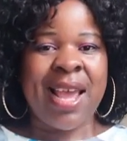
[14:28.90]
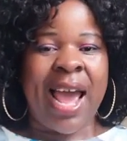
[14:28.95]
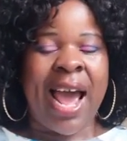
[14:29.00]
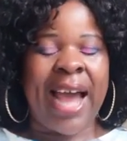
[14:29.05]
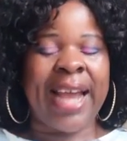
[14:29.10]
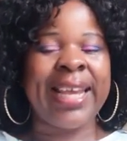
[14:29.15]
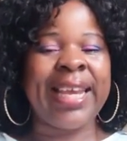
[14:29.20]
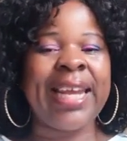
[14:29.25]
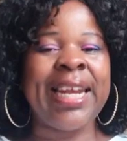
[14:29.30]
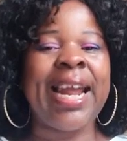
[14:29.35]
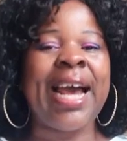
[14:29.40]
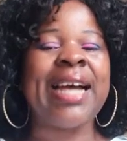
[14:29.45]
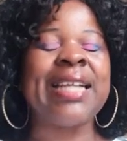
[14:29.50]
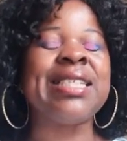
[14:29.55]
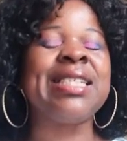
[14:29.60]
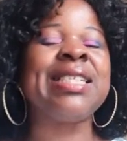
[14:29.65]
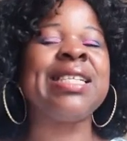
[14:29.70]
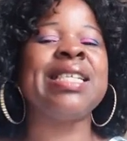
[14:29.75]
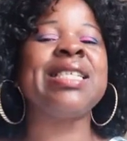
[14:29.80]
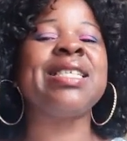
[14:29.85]
I can
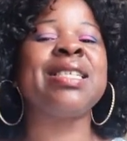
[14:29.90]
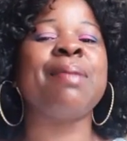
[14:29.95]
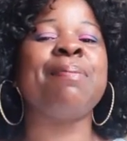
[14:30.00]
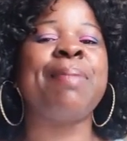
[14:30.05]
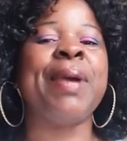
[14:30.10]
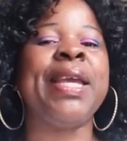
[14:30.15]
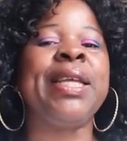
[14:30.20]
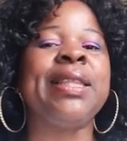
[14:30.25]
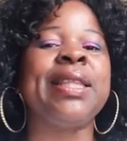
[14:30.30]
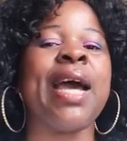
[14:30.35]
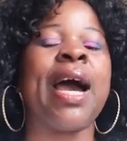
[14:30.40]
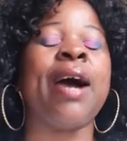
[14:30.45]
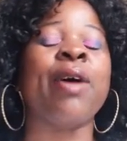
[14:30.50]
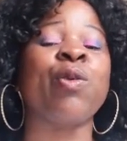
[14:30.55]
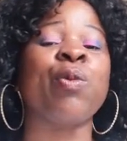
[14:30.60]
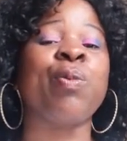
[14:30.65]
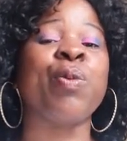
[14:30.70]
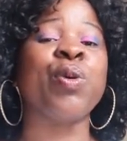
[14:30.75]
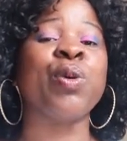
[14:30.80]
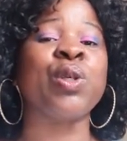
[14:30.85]
anticipate the
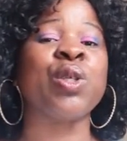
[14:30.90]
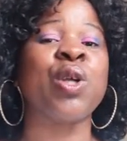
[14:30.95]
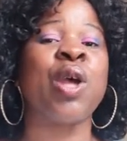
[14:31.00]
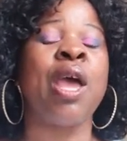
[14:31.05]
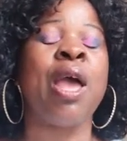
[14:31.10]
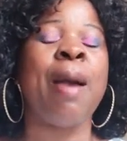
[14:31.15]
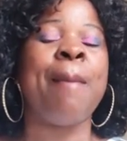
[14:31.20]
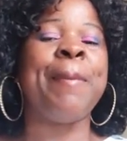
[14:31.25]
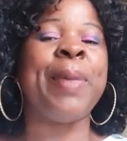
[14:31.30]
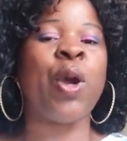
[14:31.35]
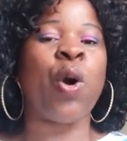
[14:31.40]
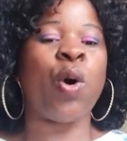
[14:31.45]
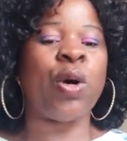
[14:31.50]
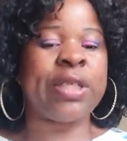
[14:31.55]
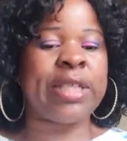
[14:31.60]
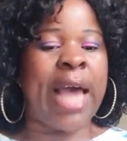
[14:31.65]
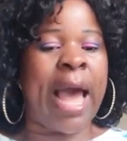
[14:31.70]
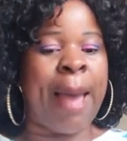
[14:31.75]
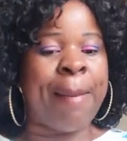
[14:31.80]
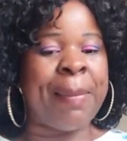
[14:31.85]
output because
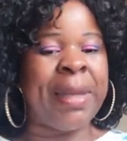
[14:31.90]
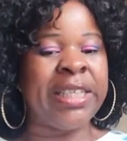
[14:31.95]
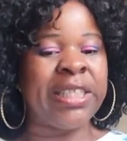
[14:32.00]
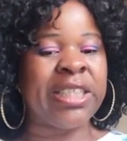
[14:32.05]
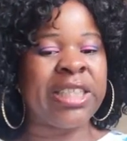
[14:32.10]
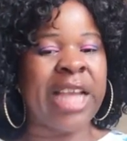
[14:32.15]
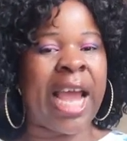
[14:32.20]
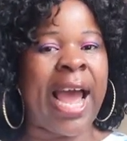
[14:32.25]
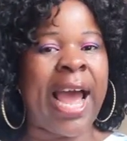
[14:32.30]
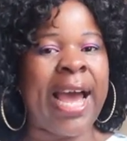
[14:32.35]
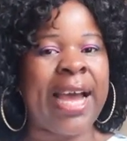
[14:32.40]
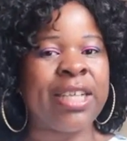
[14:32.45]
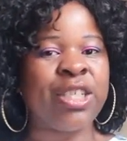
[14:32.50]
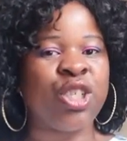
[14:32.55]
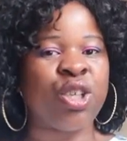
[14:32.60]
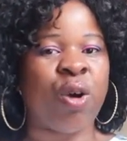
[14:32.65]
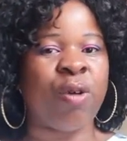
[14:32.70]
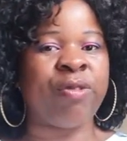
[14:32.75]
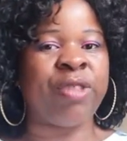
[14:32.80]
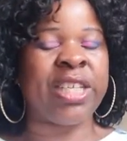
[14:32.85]
I'm in charge
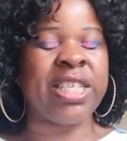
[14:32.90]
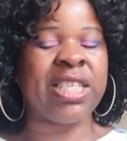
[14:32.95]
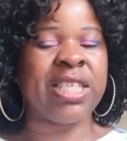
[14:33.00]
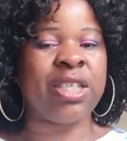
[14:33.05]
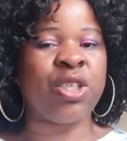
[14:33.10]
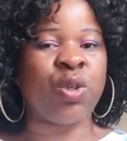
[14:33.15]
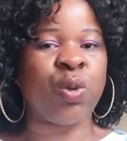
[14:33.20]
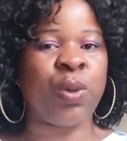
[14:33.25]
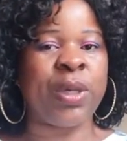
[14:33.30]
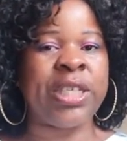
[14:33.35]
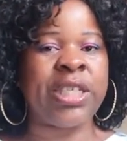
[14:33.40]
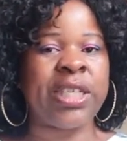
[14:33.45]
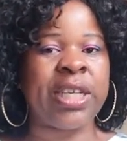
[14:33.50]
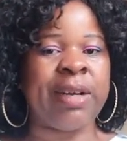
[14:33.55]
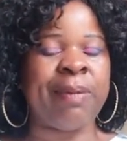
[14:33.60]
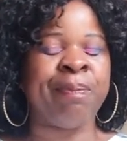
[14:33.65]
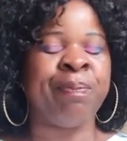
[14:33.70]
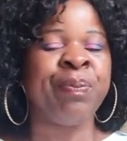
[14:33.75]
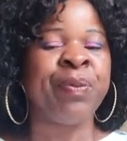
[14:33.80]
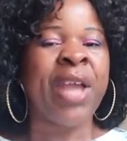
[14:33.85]
of the situation.
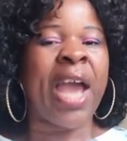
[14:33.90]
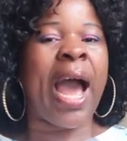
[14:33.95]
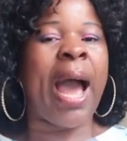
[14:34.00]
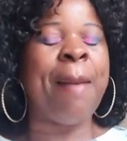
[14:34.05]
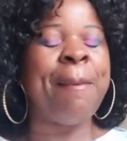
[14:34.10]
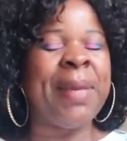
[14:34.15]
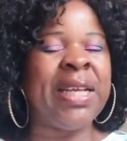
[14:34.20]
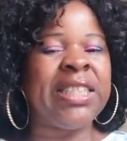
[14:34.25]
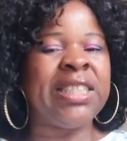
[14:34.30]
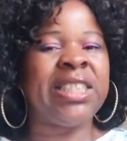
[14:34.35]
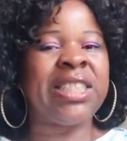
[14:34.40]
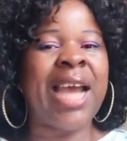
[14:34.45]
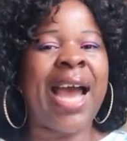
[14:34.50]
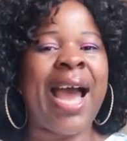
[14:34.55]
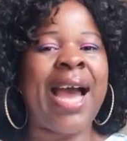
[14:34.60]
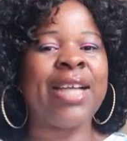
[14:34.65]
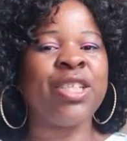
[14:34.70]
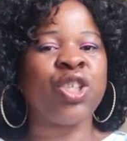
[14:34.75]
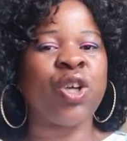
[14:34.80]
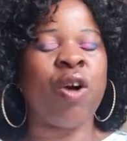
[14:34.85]
I'm in
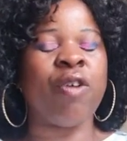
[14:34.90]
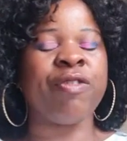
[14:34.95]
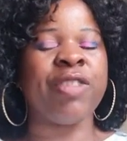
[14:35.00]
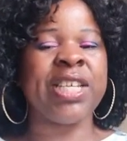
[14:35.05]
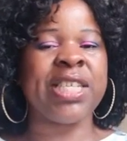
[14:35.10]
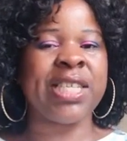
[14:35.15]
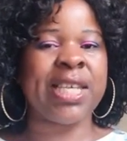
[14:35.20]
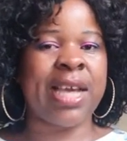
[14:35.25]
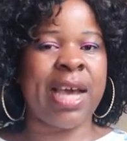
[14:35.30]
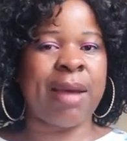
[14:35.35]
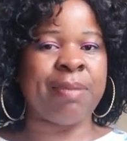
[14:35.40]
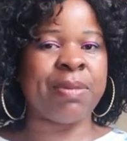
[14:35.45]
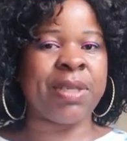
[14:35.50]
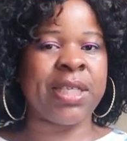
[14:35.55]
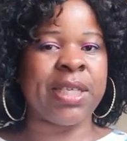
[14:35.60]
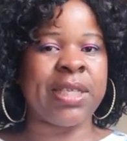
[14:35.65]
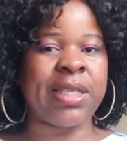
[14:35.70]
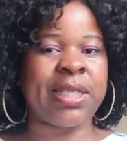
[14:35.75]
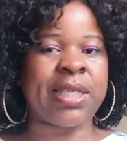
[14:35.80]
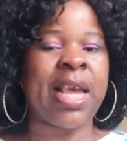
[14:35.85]
charge of the
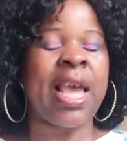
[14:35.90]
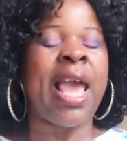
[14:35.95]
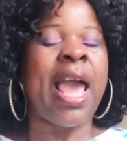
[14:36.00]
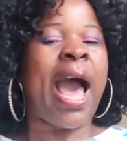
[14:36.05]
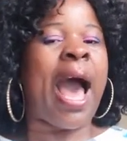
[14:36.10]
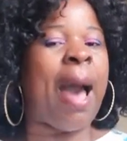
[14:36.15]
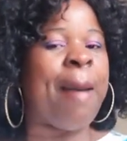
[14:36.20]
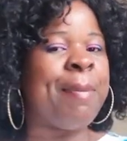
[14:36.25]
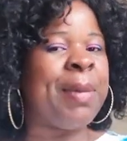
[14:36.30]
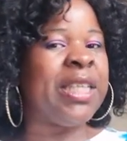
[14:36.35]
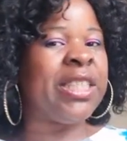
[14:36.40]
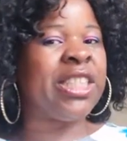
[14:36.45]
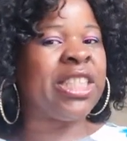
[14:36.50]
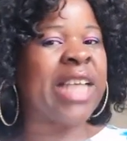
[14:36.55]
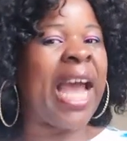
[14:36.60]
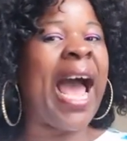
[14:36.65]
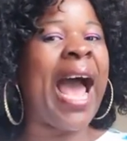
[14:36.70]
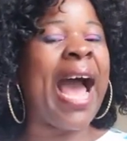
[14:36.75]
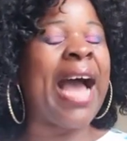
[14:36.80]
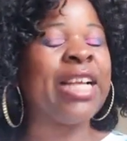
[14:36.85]
circumstance. I'm in
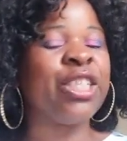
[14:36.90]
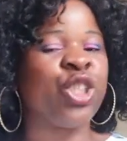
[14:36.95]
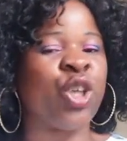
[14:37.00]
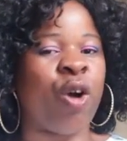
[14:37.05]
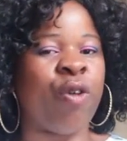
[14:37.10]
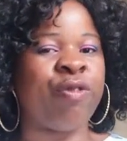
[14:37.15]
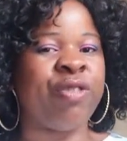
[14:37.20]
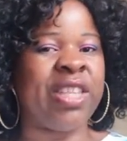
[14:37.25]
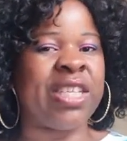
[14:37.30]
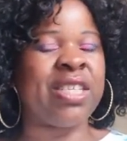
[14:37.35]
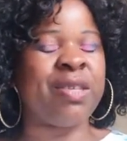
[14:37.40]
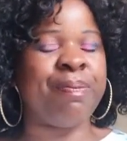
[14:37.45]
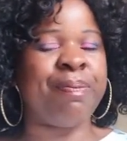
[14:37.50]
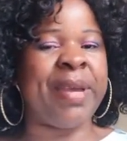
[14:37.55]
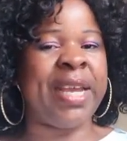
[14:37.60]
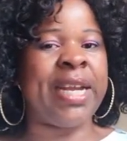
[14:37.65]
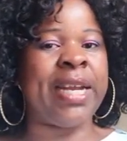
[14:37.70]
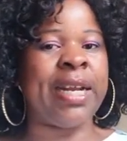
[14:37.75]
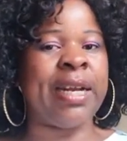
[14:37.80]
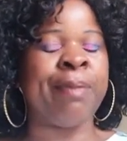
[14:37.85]
charge of this
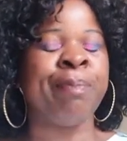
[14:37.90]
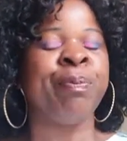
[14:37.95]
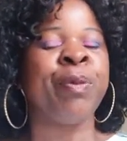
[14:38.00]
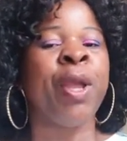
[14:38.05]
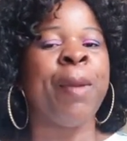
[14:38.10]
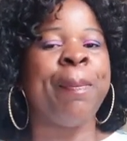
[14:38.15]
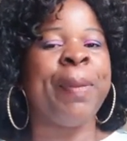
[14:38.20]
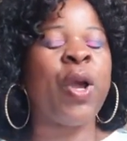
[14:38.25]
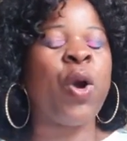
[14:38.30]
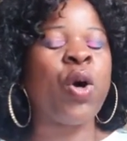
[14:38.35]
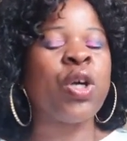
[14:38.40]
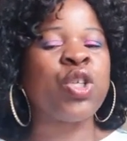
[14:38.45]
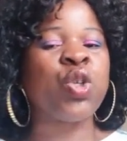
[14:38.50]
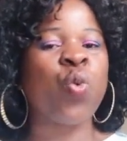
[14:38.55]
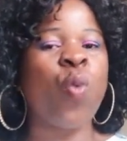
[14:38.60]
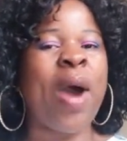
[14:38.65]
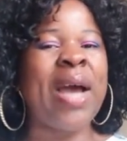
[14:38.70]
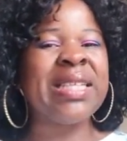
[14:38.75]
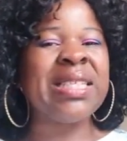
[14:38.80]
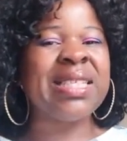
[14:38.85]
burden because
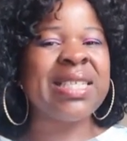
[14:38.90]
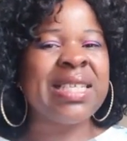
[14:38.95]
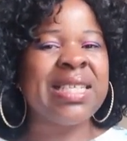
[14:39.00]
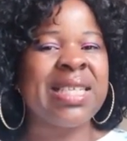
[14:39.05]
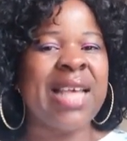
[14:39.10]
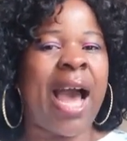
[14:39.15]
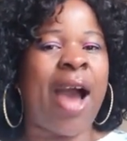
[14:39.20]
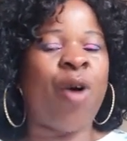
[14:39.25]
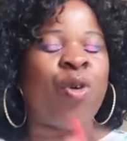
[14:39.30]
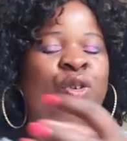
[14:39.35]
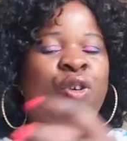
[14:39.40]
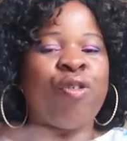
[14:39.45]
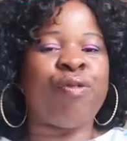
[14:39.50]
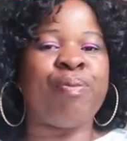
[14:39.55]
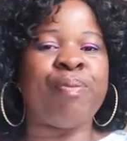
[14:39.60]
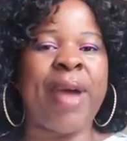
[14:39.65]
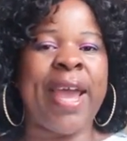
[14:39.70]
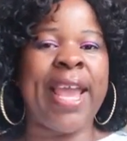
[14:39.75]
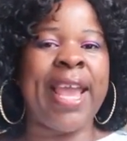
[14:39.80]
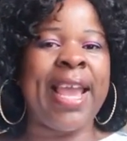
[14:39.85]
once it's out of
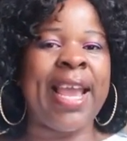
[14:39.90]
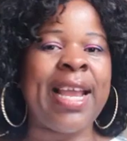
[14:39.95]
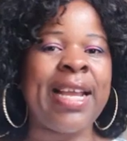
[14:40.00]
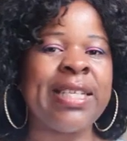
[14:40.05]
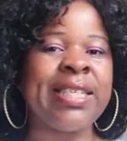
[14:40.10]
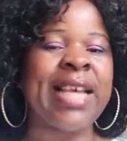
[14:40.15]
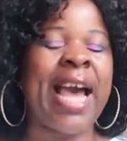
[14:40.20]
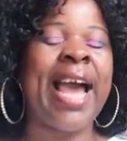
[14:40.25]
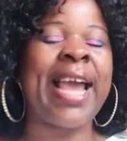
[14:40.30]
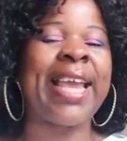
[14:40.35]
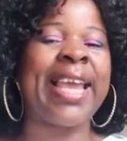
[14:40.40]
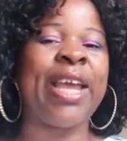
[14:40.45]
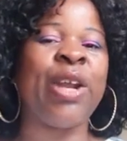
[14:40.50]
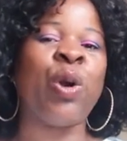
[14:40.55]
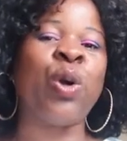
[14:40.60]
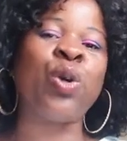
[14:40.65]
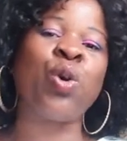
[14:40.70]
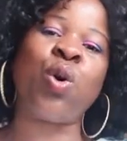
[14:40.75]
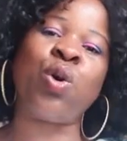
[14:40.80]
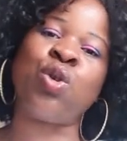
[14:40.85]
my hands, I
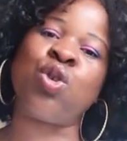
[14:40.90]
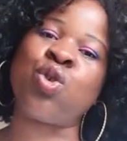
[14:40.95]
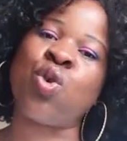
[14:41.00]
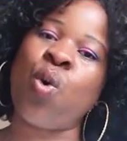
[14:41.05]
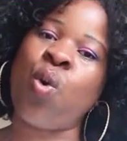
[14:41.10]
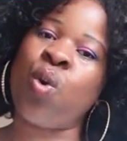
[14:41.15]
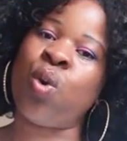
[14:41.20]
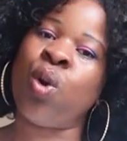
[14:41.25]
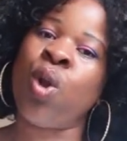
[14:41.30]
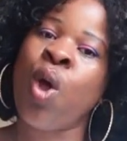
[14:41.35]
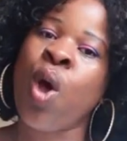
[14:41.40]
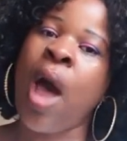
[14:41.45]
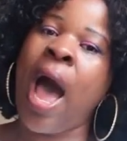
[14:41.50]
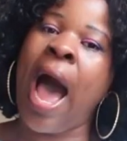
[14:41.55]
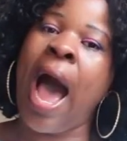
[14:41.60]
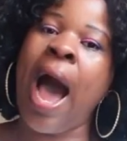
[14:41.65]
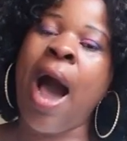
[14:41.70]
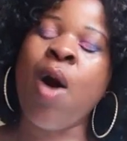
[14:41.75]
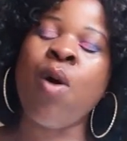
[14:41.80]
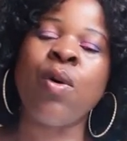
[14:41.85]
cannot control
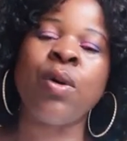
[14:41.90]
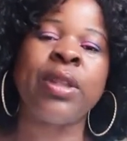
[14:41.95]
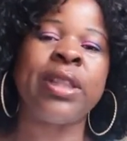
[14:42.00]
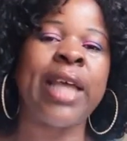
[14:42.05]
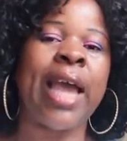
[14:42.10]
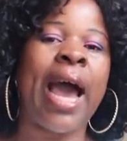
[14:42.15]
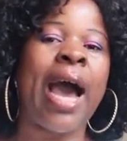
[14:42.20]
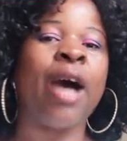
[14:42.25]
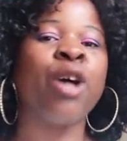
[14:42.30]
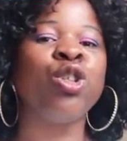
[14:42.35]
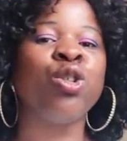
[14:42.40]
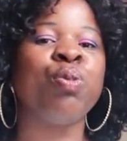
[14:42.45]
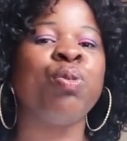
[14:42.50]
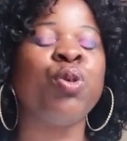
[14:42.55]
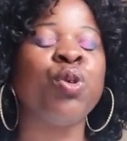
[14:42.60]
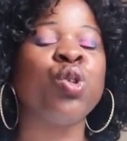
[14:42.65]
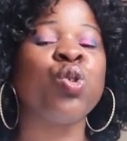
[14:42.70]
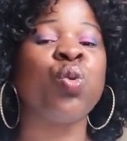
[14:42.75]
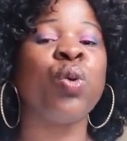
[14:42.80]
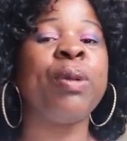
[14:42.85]
how the
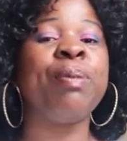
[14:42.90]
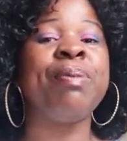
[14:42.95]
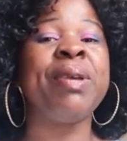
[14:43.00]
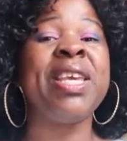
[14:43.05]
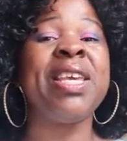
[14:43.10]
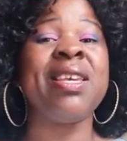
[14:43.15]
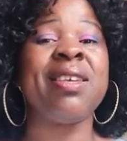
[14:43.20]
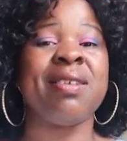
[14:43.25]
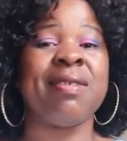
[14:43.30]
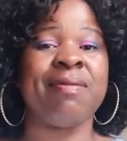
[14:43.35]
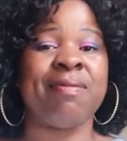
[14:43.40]
output will be.